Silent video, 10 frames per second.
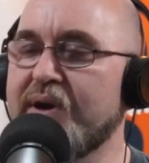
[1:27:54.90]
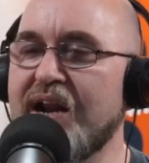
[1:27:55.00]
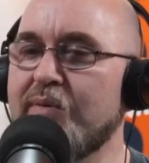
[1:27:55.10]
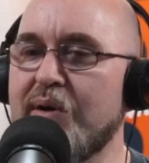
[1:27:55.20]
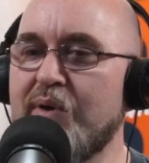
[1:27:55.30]
But I
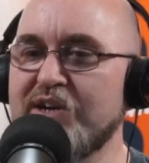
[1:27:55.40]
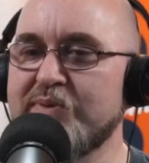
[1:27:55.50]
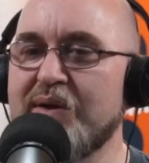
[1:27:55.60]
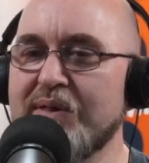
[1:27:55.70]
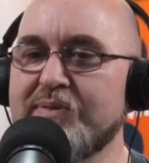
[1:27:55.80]
don't want
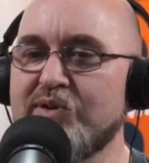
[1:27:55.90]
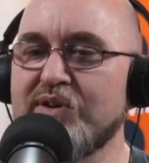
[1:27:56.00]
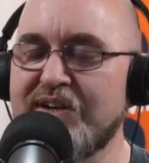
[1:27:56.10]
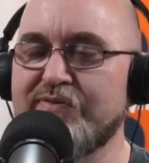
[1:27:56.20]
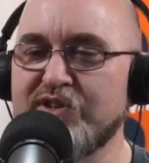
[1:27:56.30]
Watchmen. I want them to do a
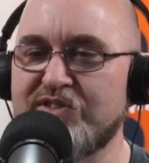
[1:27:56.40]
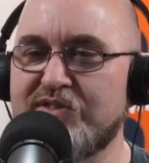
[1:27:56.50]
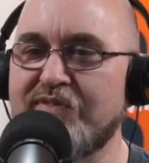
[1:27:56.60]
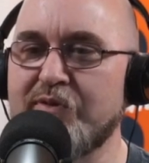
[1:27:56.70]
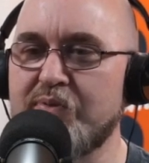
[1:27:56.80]

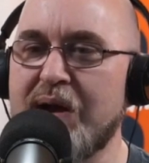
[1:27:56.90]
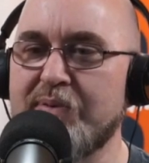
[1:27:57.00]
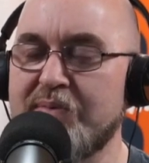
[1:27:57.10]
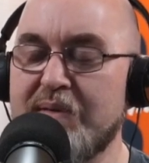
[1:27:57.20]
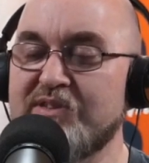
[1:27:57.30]
different
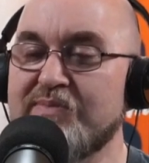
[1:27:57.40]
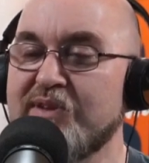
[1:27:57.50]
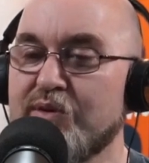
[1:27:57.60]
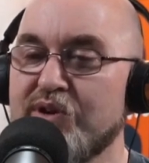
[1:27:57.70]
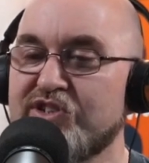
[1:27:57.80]
property, maybe
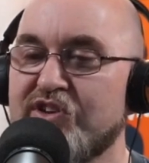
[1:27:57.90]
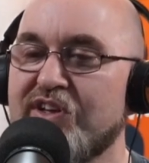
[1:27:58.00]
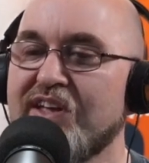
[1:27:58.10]
something original.